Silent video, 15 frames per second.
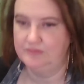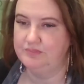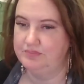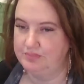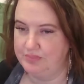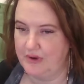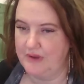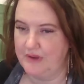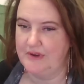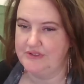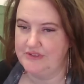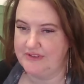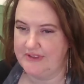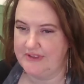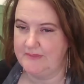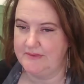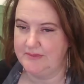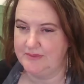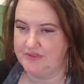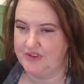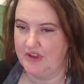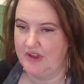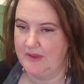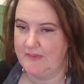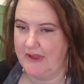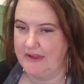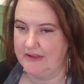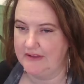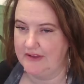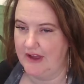Pretty much the same as Michelle. I make
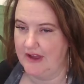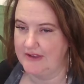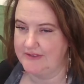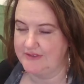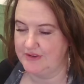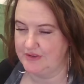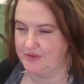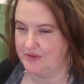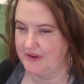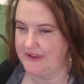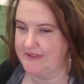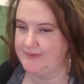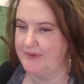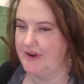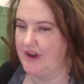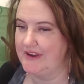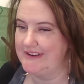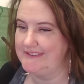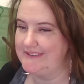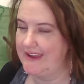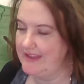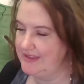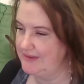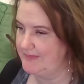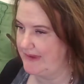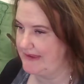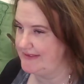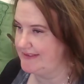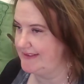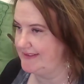certain grids, but on a daily
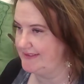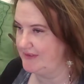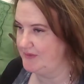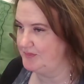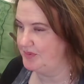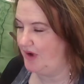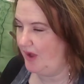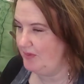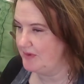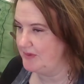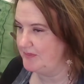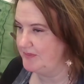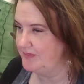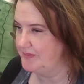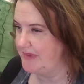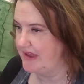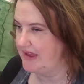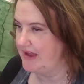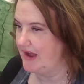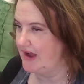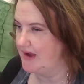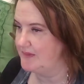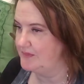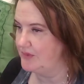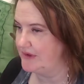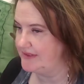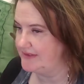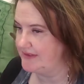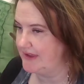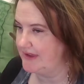basis, it'd probably be what's
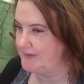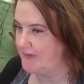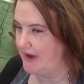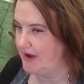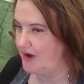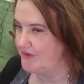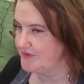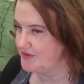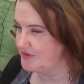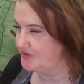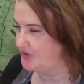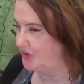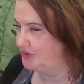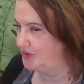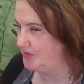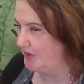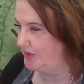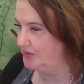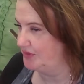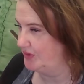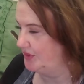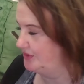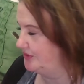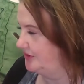in my over-the-shoulder boulder holder.